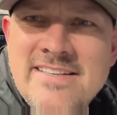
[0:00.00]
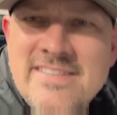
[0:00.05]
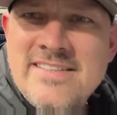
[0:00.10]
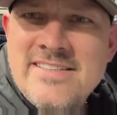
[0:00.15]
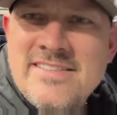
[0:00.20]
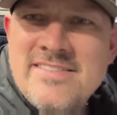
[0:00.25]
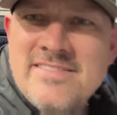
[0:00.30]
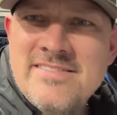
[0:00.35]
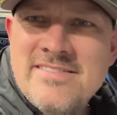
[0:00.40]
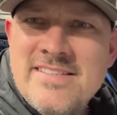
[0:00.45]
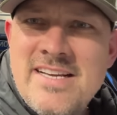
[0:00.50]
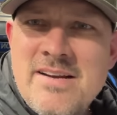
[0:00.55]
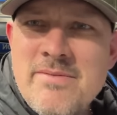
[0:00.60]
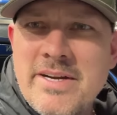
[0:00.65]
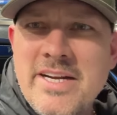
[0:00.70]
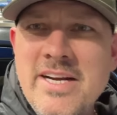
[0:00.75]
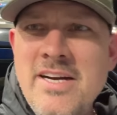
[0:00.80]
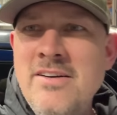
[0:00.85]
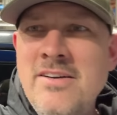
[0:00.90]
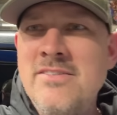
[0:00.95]
that. There we
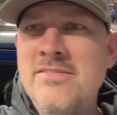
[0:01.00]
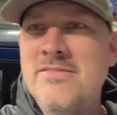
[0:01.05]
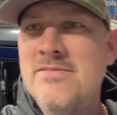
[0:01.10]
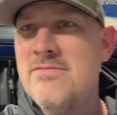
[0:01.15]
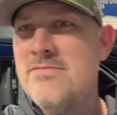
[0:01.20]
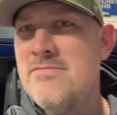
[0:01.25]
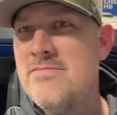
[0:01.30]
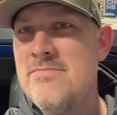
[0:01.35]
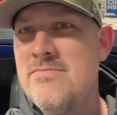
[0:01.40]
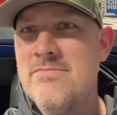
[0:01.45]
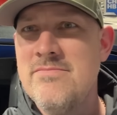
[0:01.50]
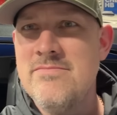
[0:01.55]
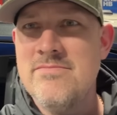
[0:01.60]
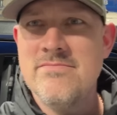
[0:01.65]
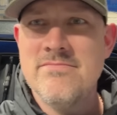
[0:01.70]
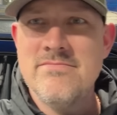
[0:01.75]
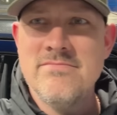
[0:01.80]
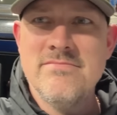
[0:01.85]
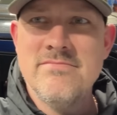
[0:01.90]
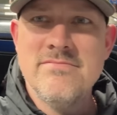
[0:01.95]
go.
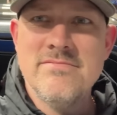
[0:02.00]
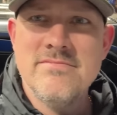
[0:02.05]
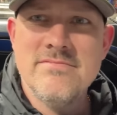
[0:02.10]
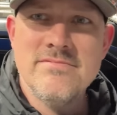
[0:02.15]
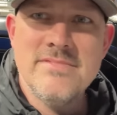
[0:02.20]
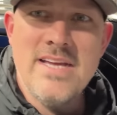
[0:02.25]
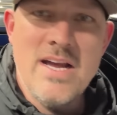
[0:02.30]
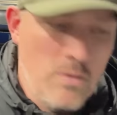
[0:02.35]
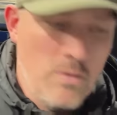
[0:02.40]
That